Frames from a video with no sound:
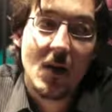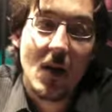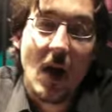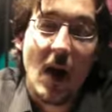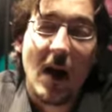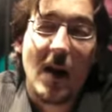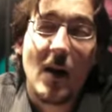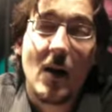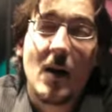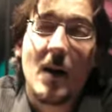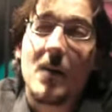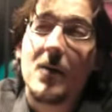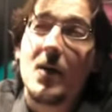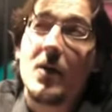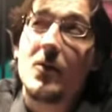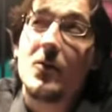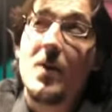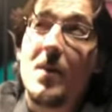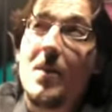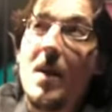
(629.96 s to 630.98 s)
I
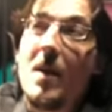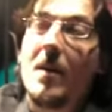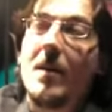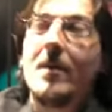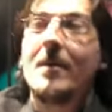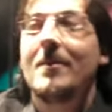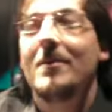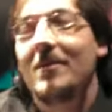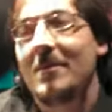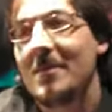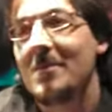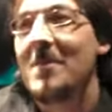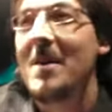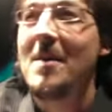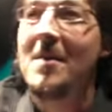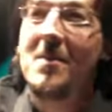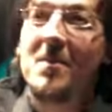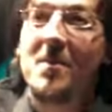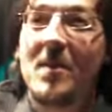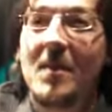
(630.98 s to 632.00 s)
don't
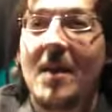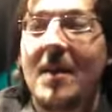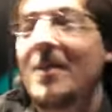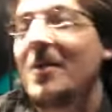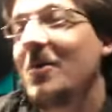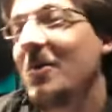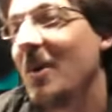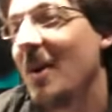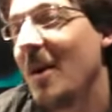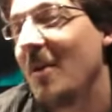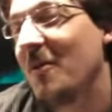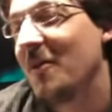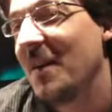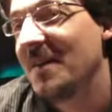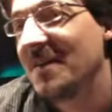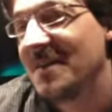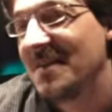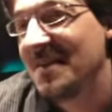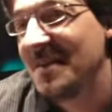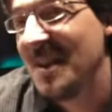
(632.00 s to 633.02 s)
know how
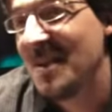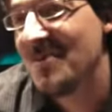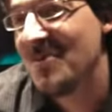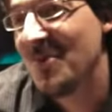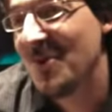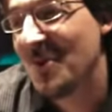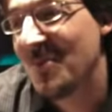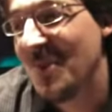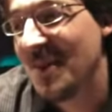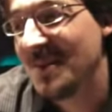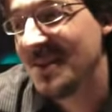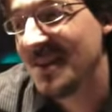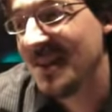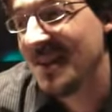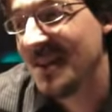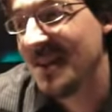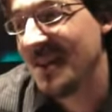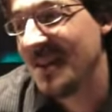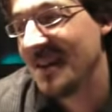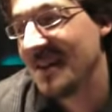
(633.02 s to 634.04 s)
fast is a netbook, but
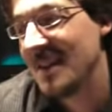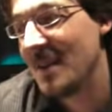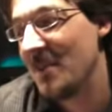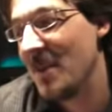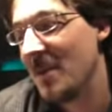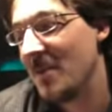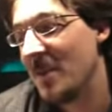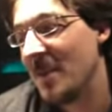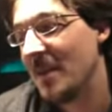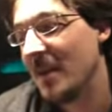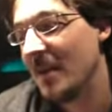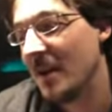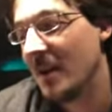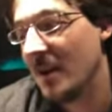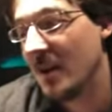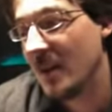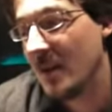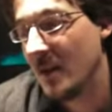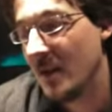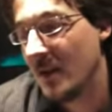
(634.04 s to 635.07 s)
there may be
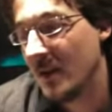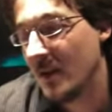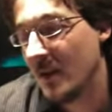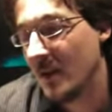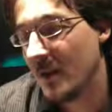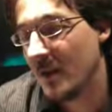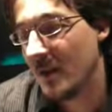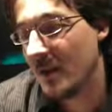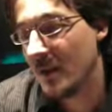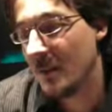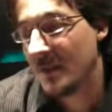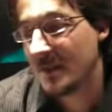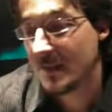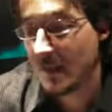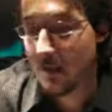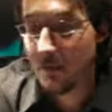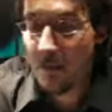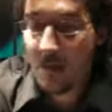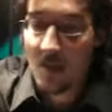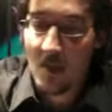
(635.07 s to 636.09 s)

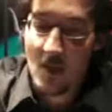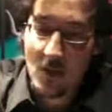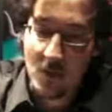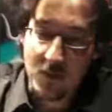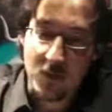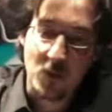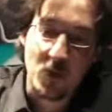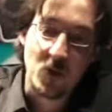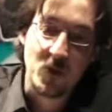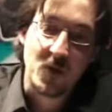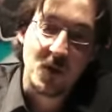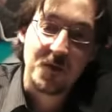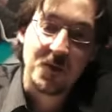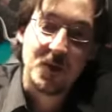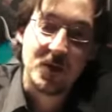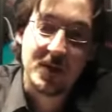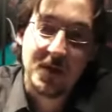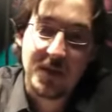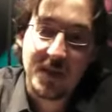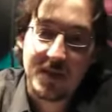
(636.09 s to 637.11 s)
basically the use of the
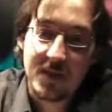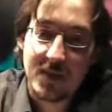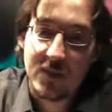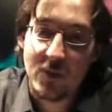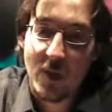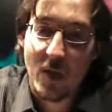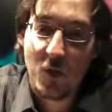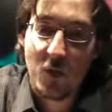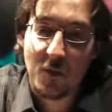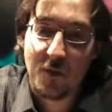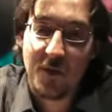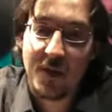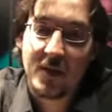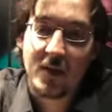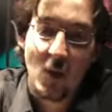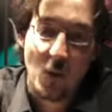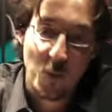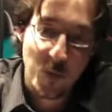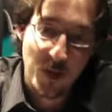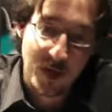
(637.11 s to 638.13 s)
DivX and DivX
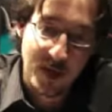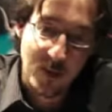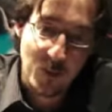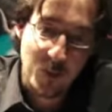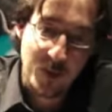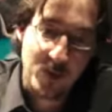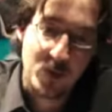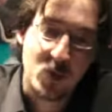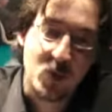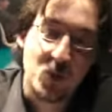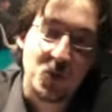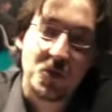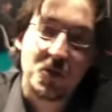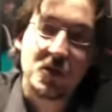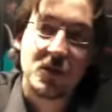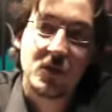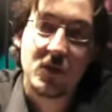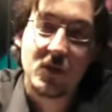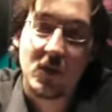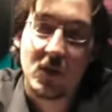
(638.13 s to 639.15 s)
filter really
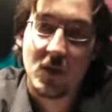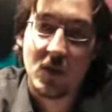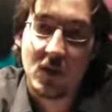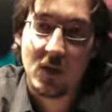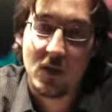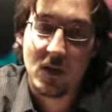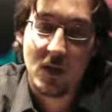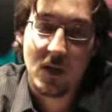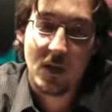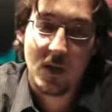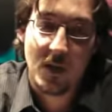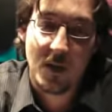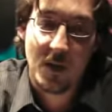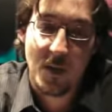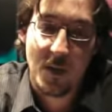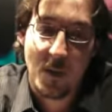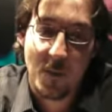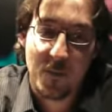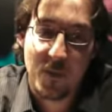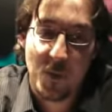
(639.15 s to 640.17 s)
reduce
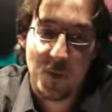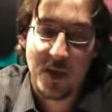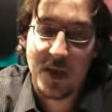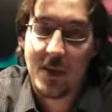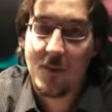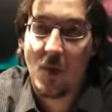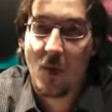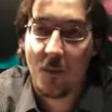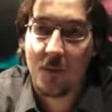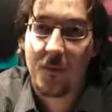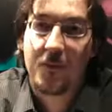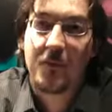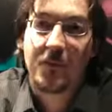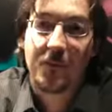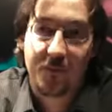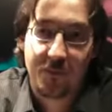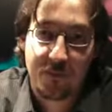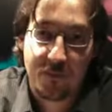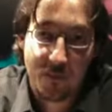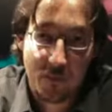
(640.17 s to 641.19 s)
the minimum
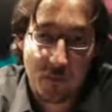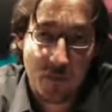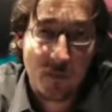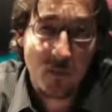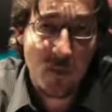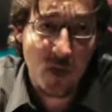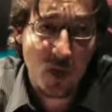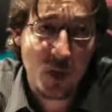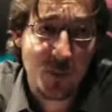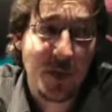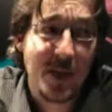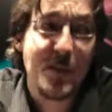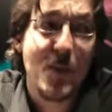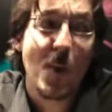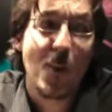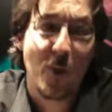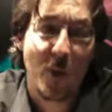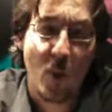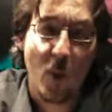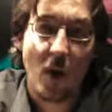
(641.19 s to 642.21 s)

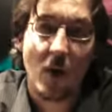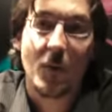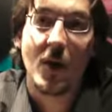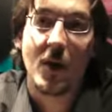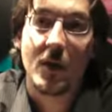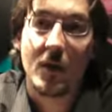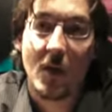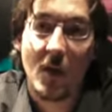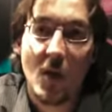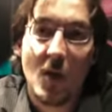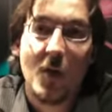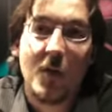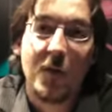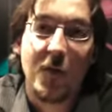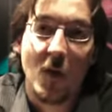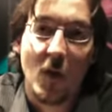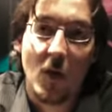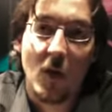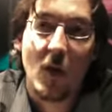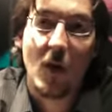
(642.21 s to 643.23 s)
requirement
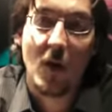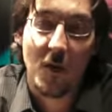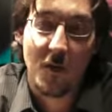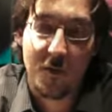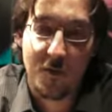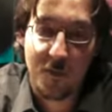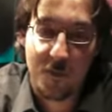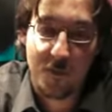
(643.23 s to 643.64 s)
for